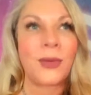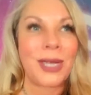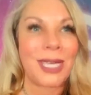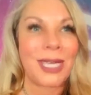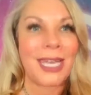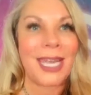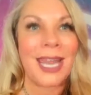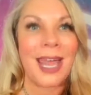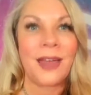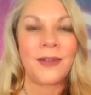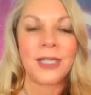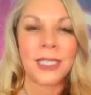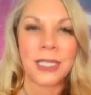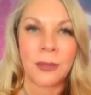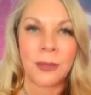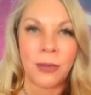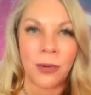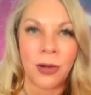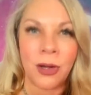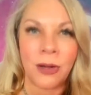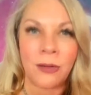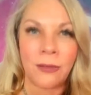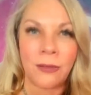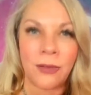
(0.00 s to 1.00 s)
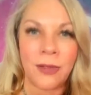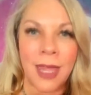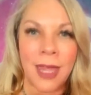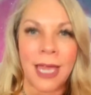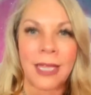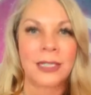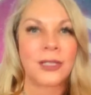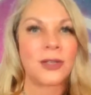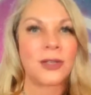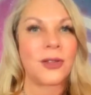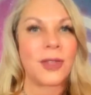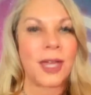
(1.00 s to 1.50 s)
have support for
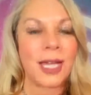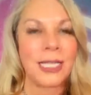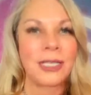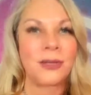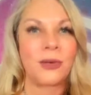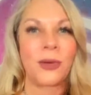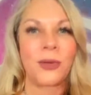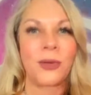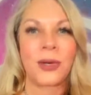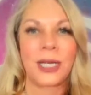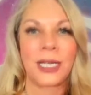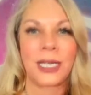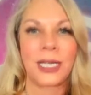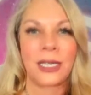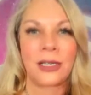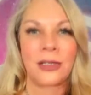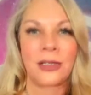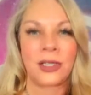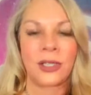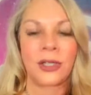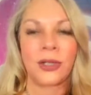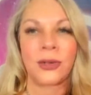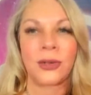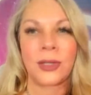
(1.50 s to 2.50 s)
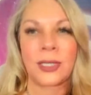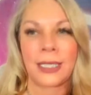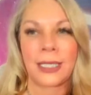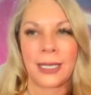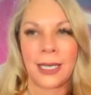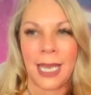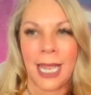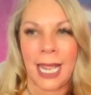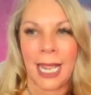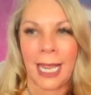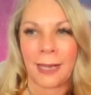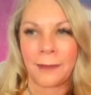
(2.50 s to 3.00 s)
that. So that's what we're going to do
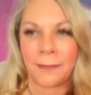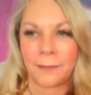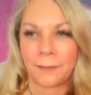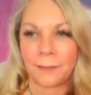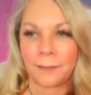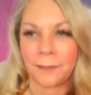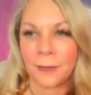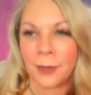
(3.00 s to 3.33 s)
today.